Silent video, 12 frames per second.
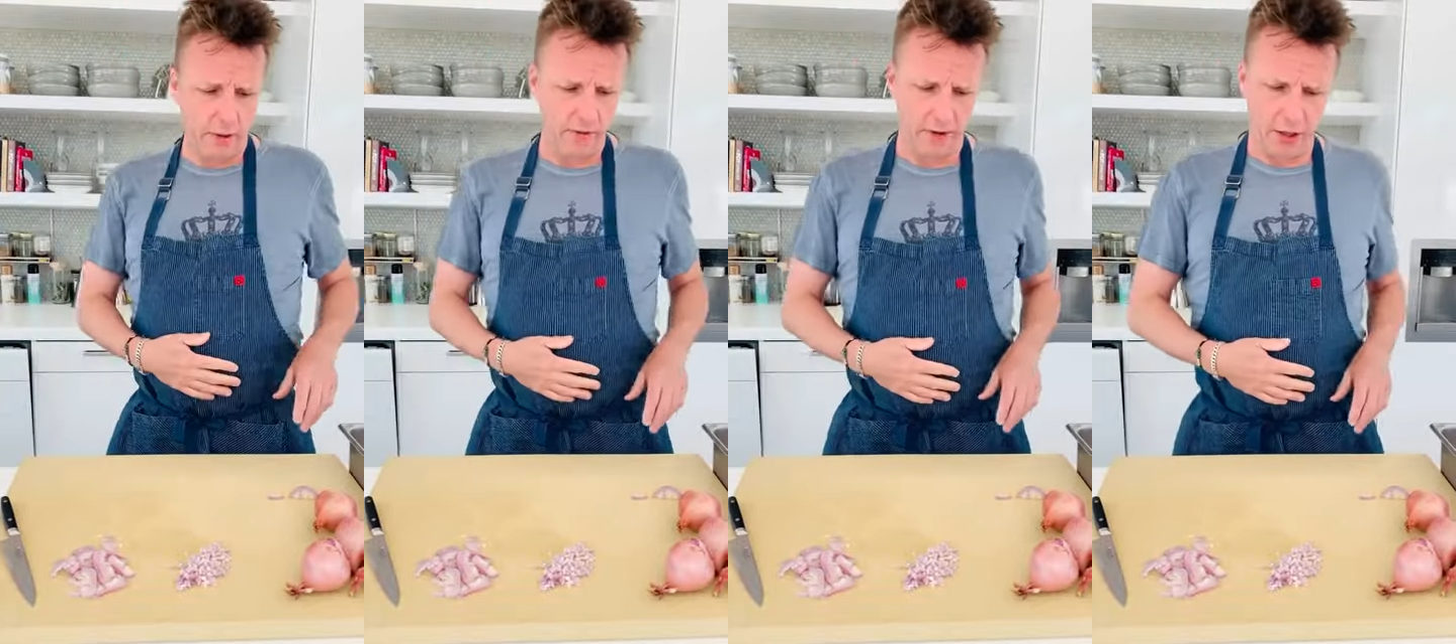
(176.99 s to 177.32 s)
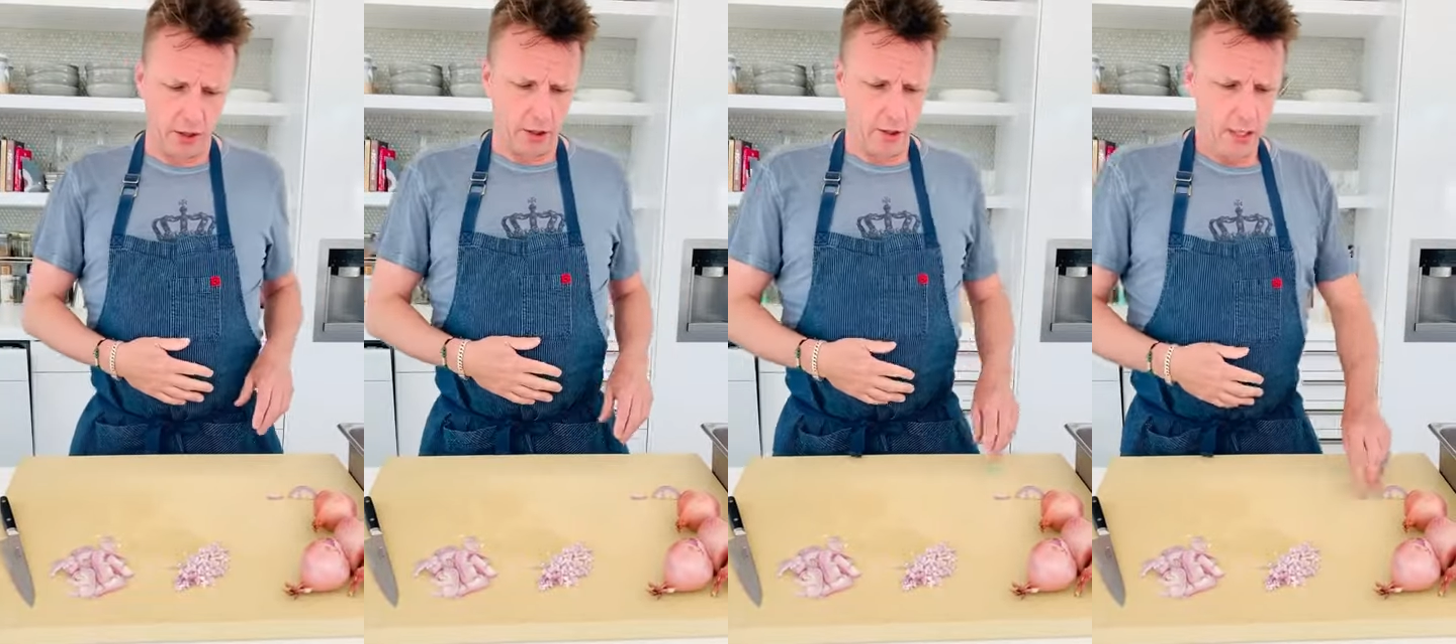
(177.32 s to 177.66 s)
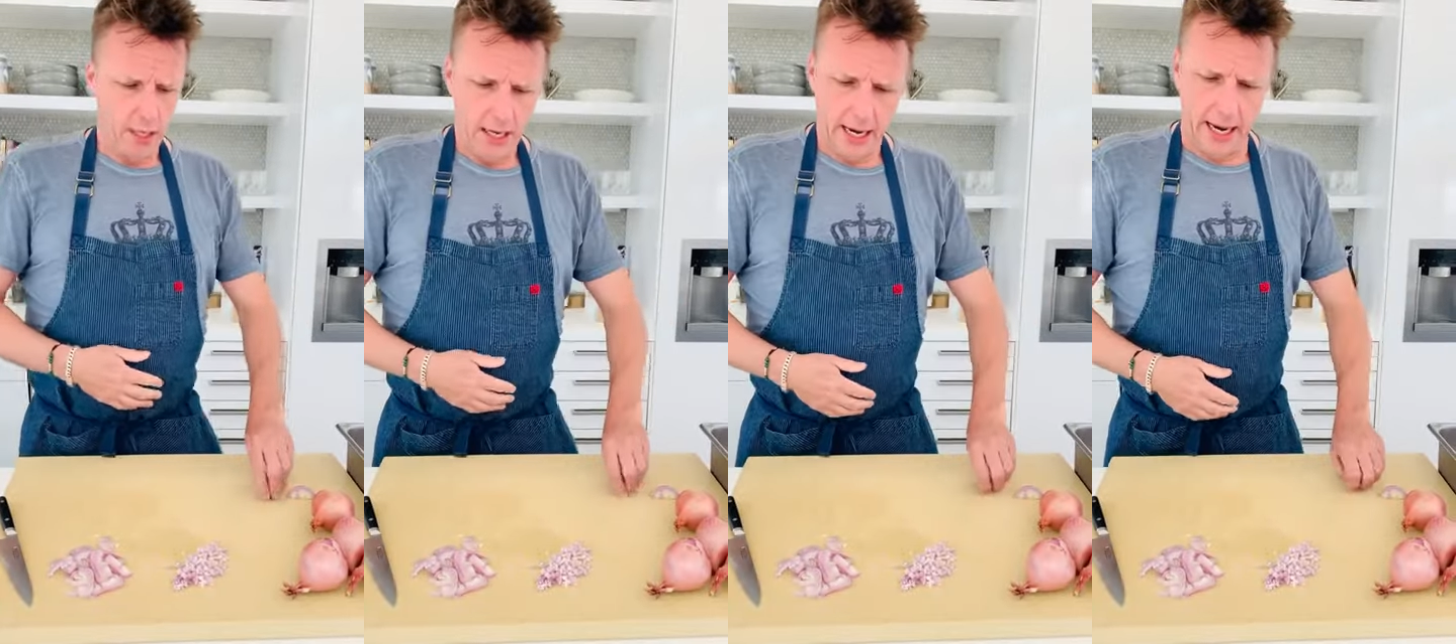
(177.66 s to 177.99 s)
vinegar,
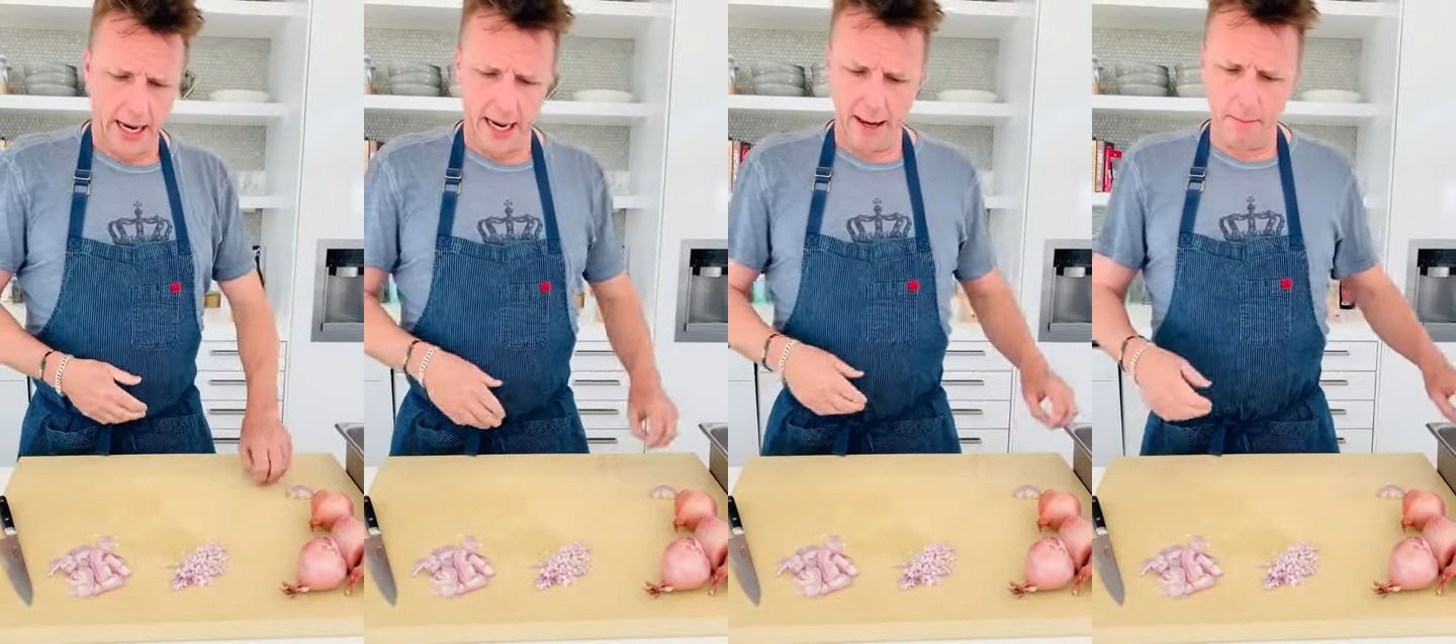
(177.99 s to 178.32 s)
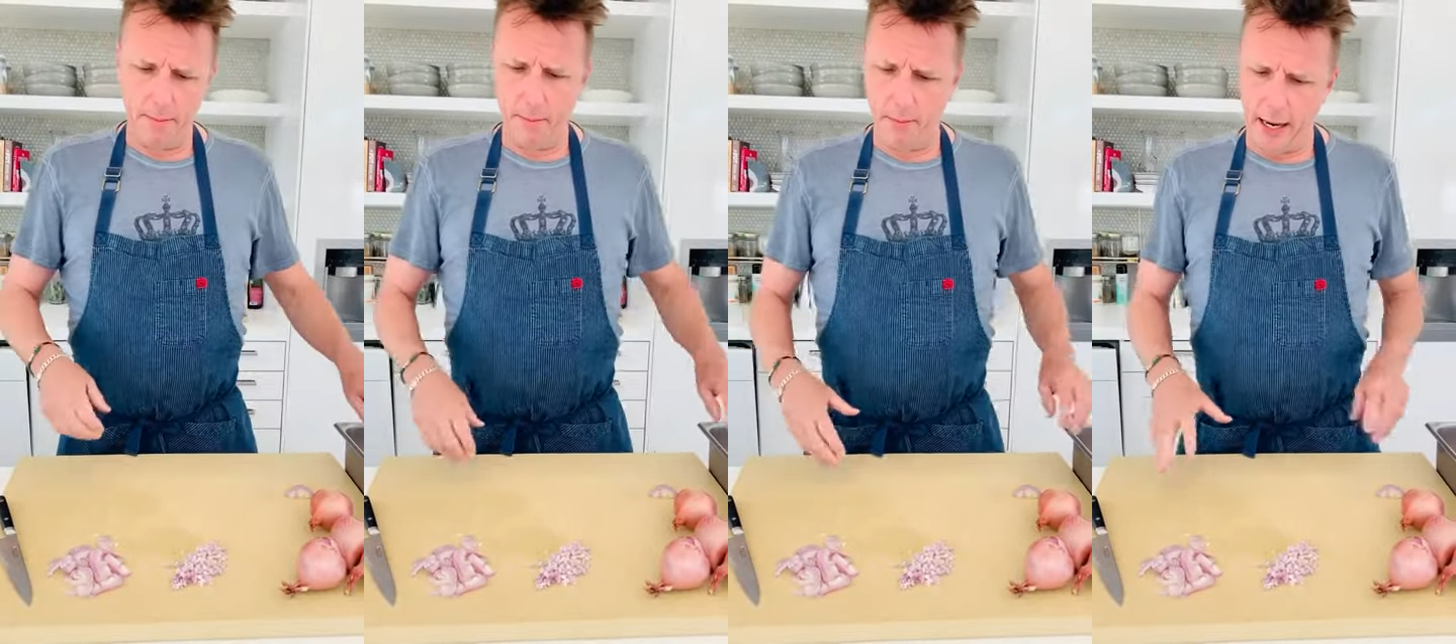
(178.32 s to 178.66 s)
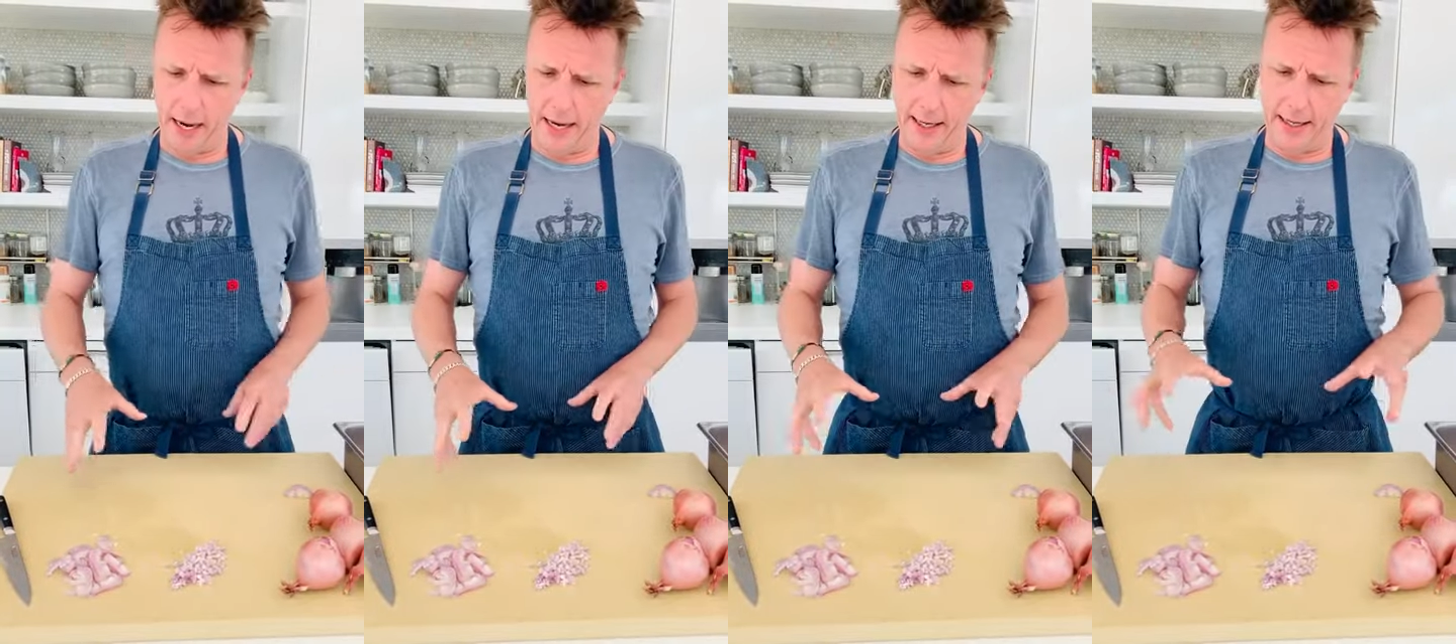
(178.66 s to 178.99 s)
and
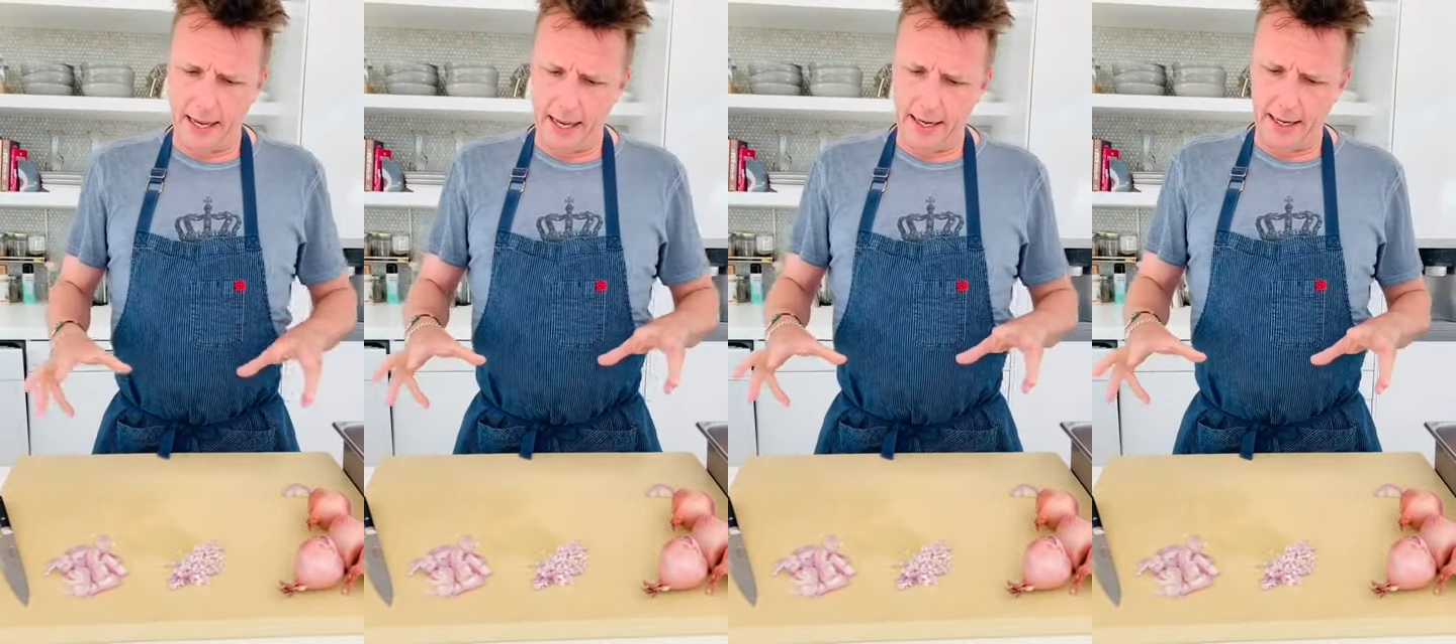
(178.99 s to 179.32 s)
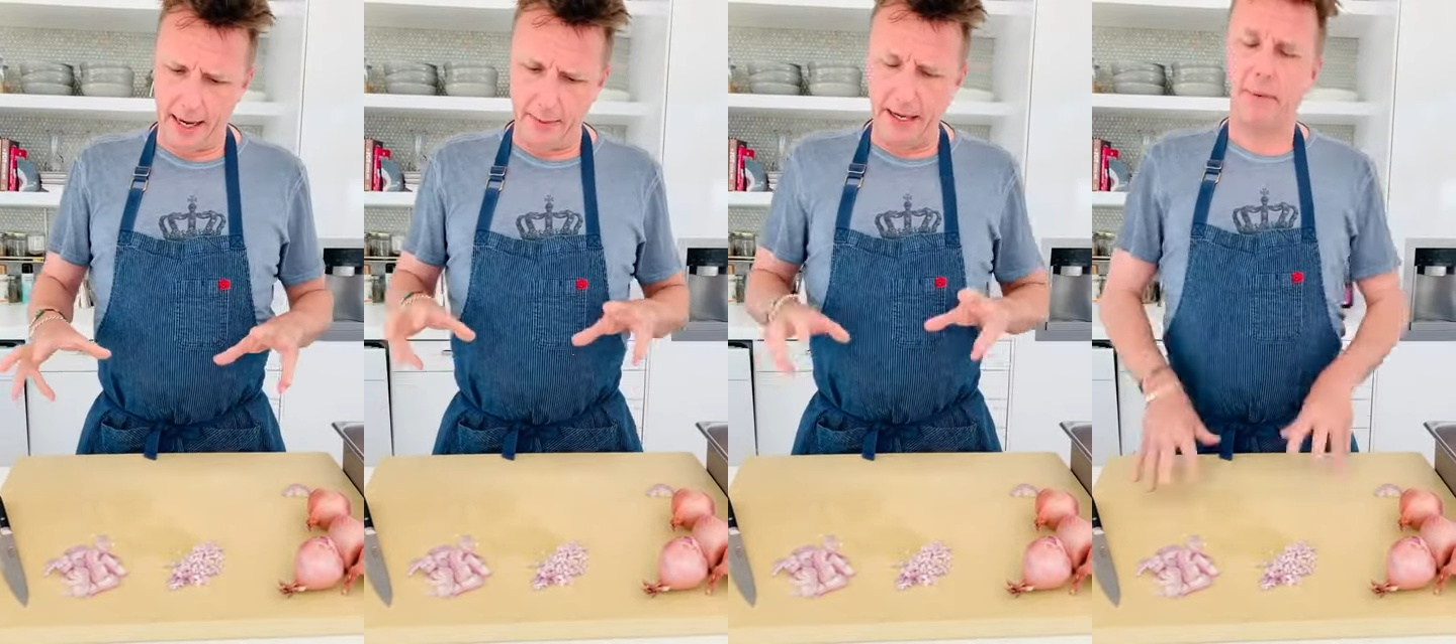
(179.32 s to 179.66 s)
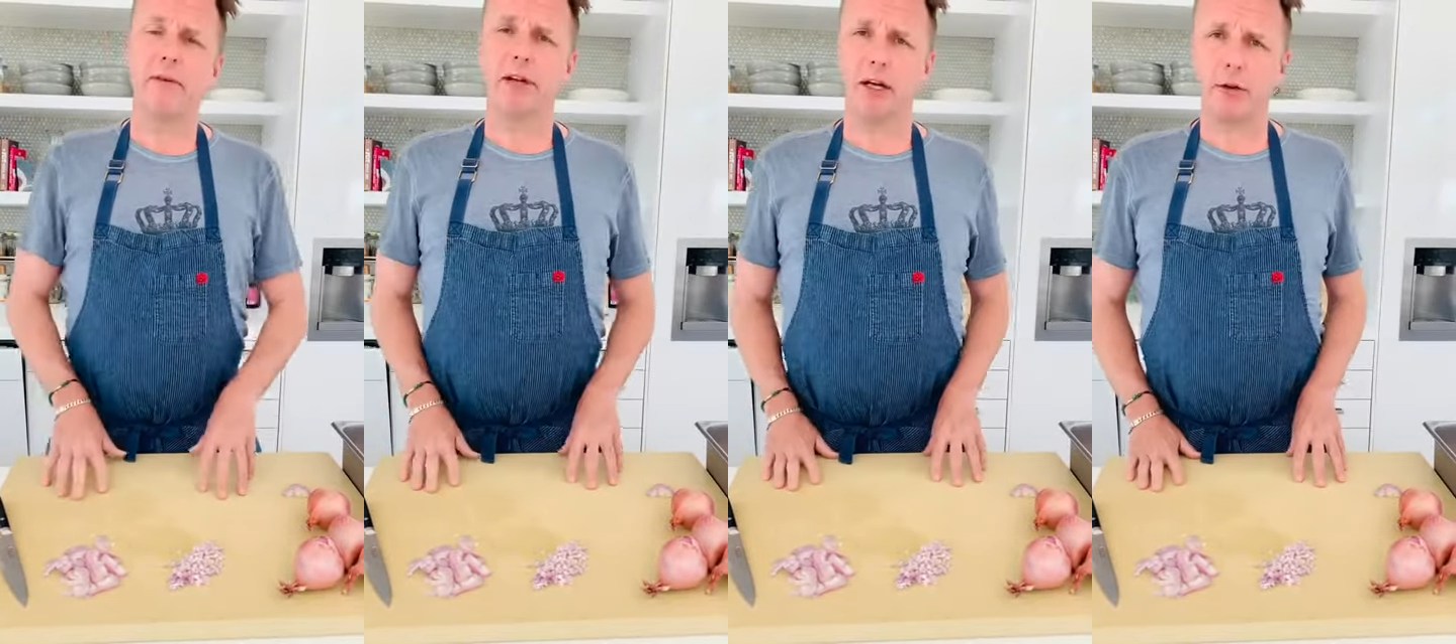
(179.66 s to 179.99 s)
then I make
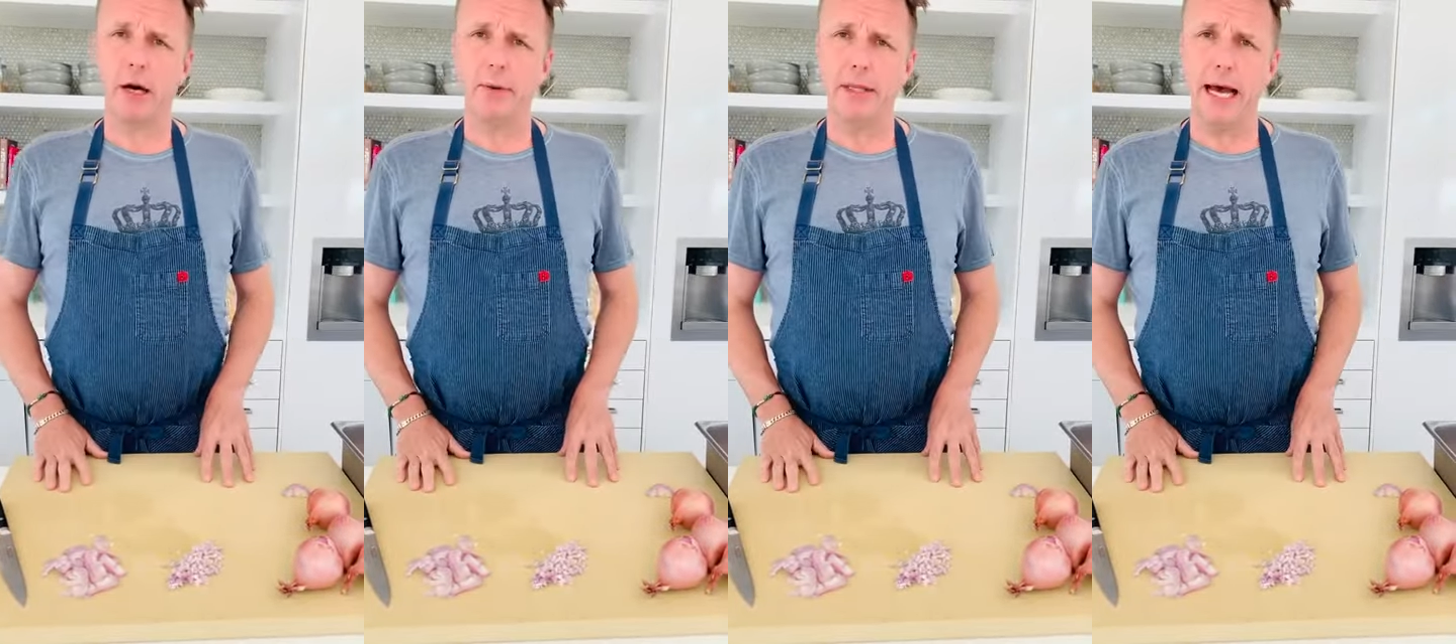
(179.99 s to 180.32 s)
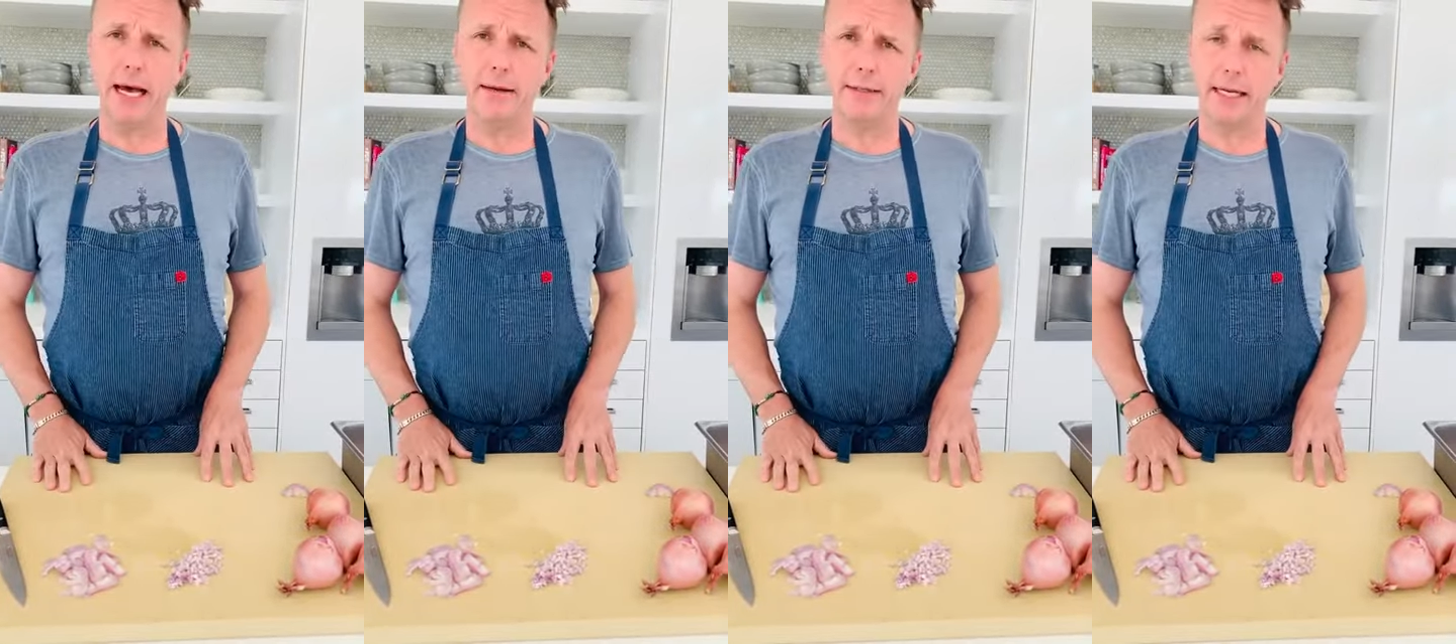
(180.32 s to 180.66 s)
my vinaigrette with that.